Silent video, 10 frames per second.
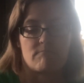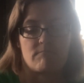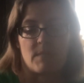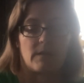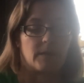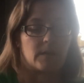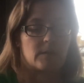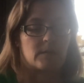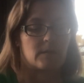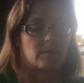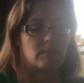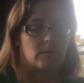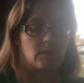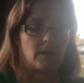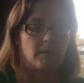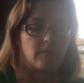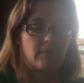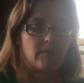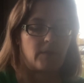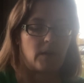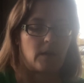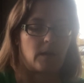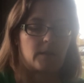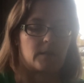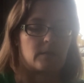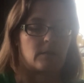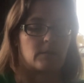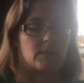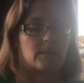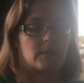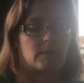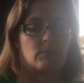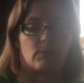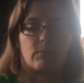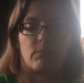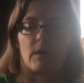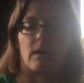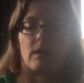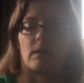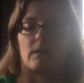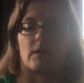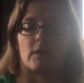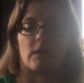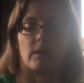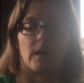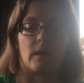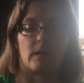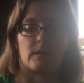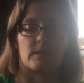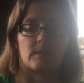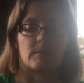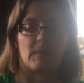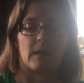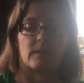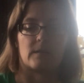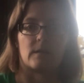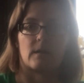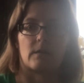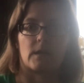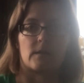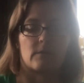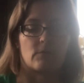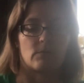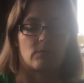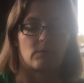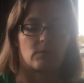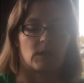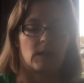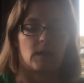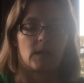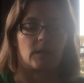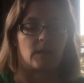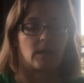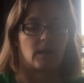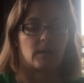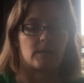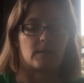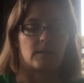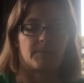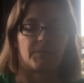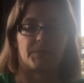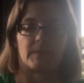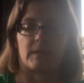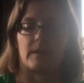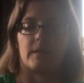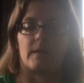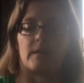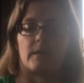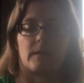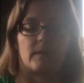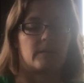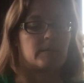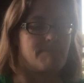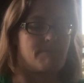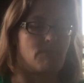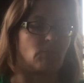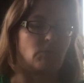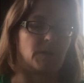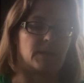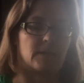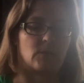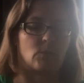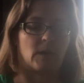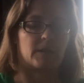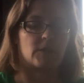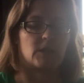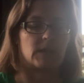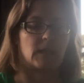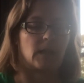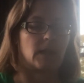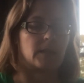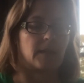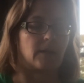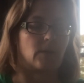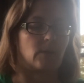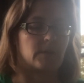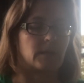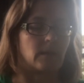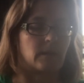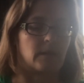Lillian's life. It starts while her and Madison are in school. You get the reason why she's kicked out, and